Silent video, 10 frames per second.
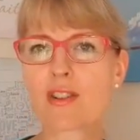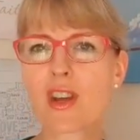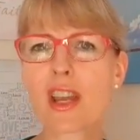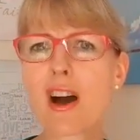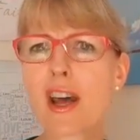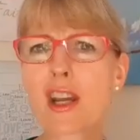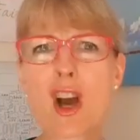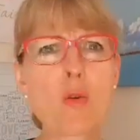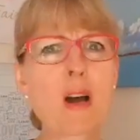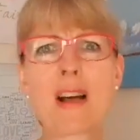So you kind of
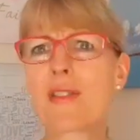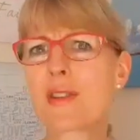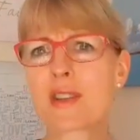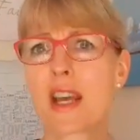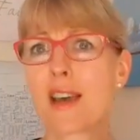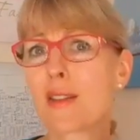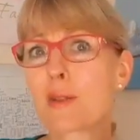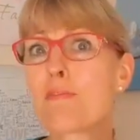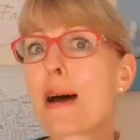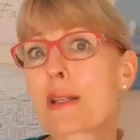go, wow,
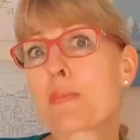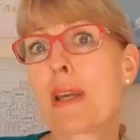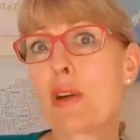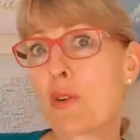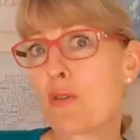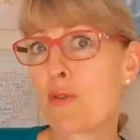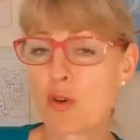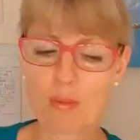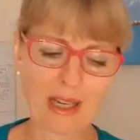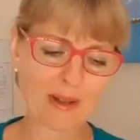this must be good
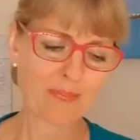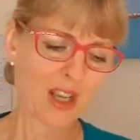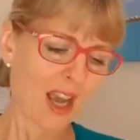for me.